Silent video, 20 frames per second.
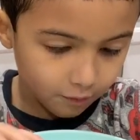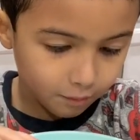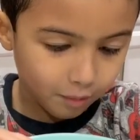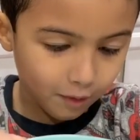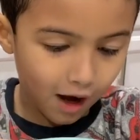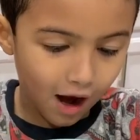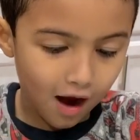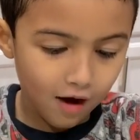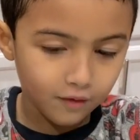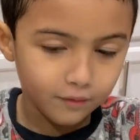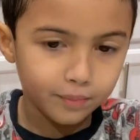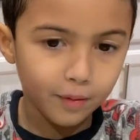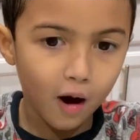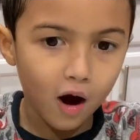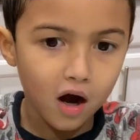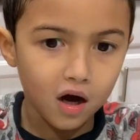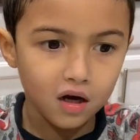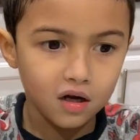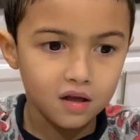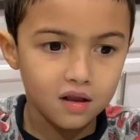brown
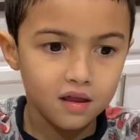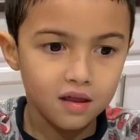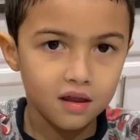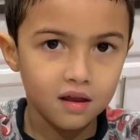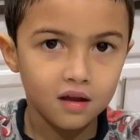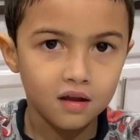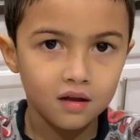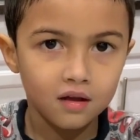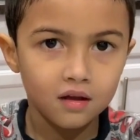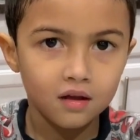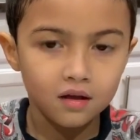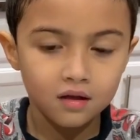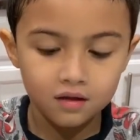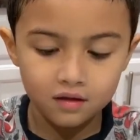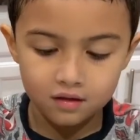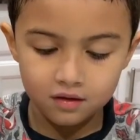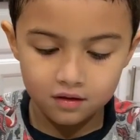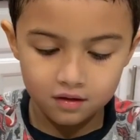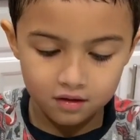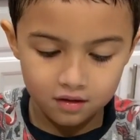parts. Yeah.
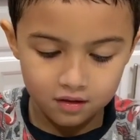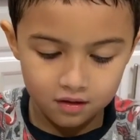All right.